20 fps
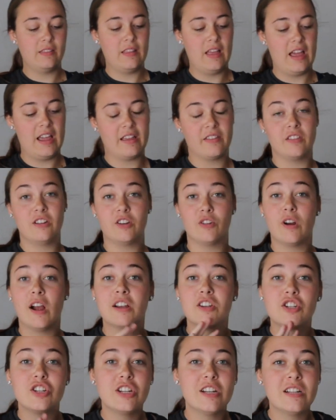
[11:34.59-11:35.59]
like the
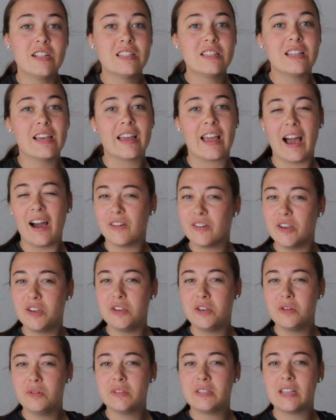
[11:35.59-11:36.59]
directions, like how you
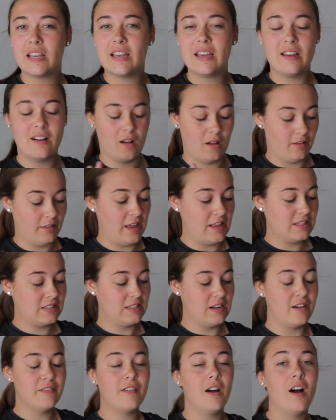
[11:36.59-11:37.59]
use it and all that
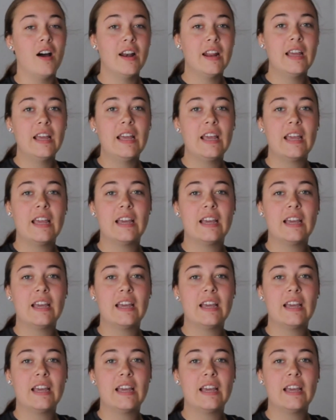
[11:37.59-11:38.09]
stuff on it,